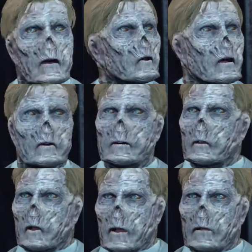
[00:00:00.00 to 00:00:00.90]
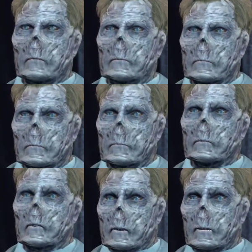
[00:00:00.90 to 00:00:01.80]
from around here, huh?
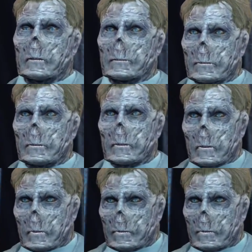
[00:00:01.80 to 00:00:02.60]
This